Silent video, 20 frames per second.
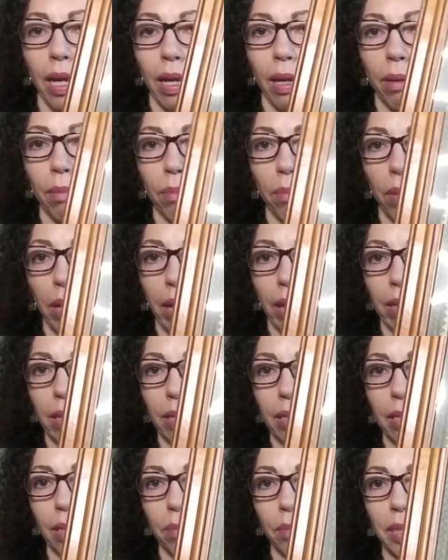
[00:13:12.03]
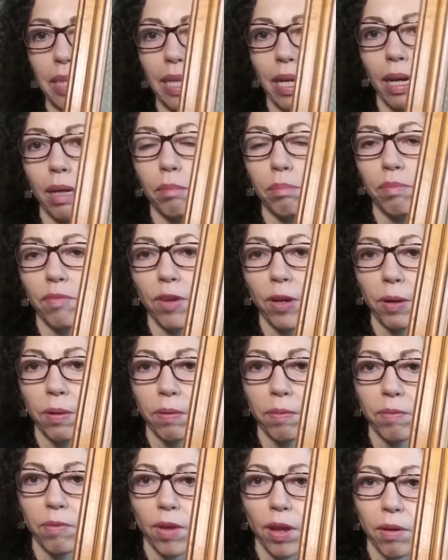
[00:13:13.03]
but at the same time very,
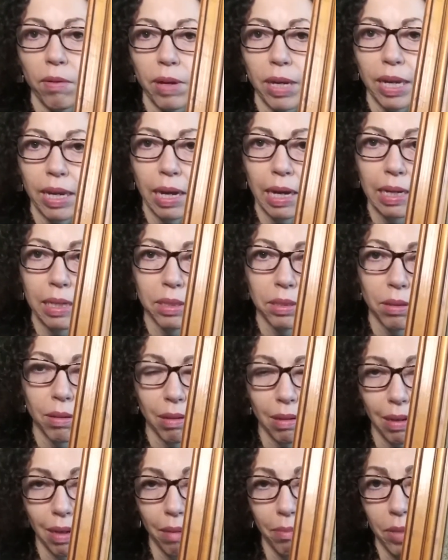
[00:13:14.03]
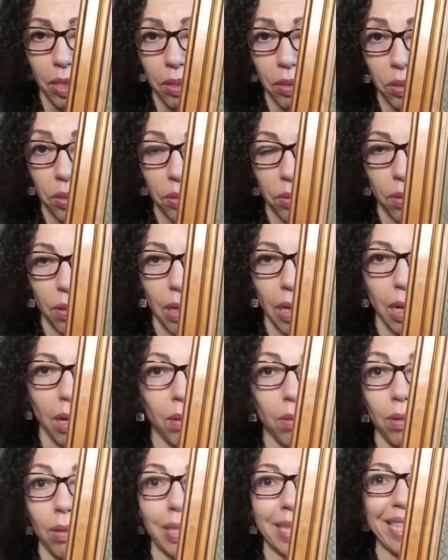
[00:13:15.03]
very nice. So I'm not sure how
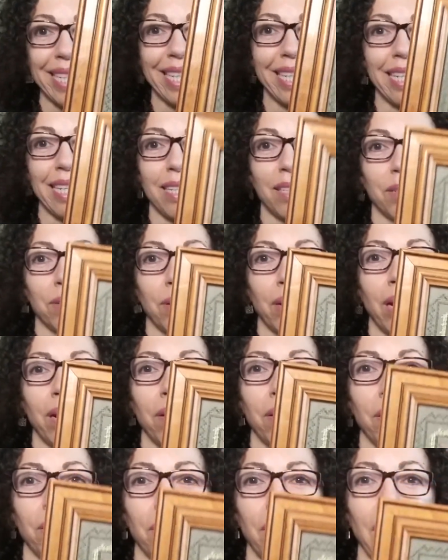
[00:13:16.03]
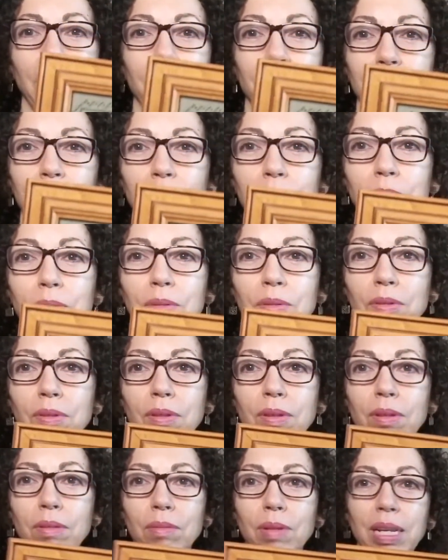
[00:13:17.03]
old it is, so I don't know how to
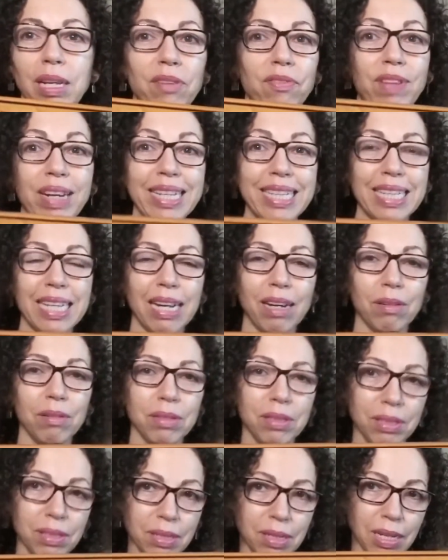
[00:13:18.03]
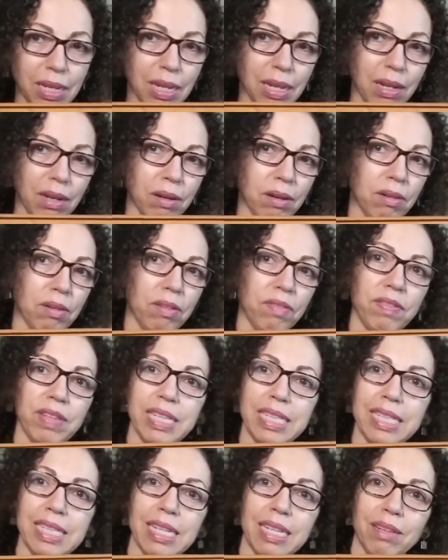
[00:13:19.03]
really find out, or if
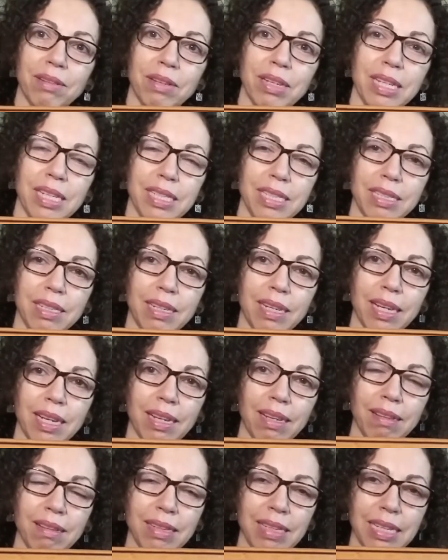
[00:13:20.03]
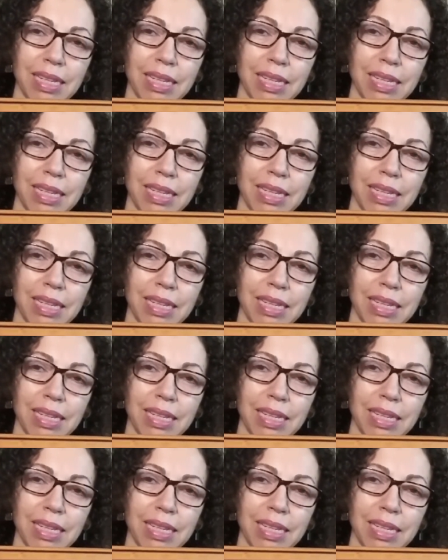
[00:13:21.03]
it's an original